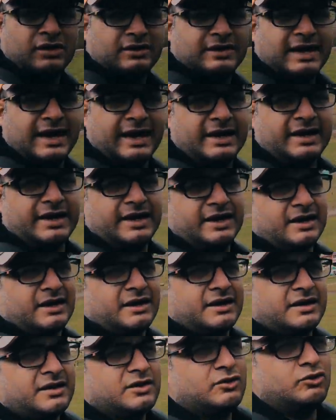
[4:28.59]
that
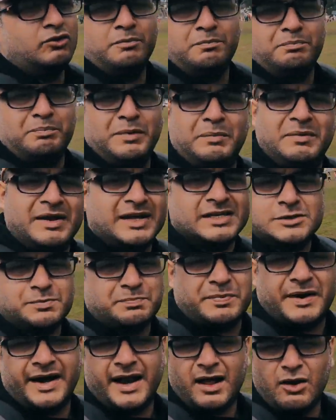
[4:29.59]
people are
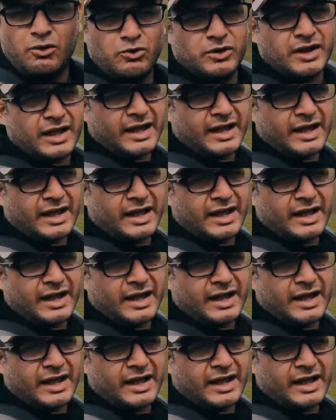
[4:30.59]
spread out.